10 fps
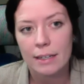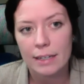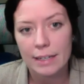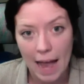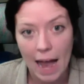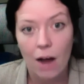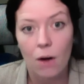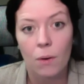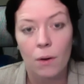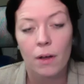
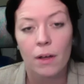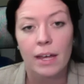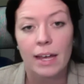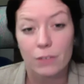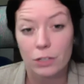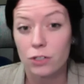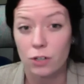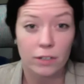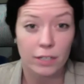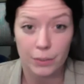now, if you're
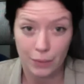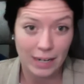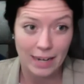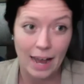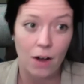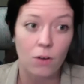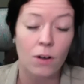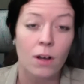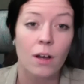struggling right now